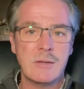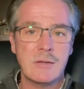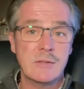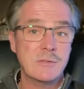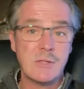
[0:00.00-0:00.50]

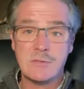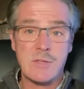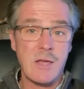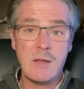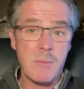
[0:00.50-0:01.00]
Since
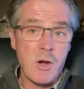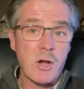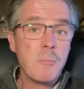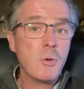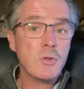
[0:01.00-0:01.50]
then,
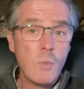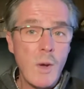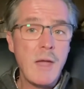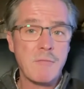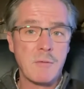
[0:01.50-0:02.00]
America pulled
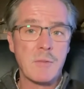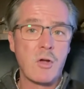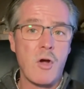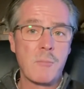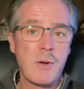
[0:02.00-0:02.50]
away from the
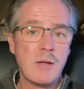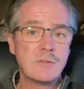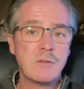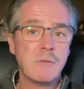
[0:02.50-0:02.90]
Comprehensive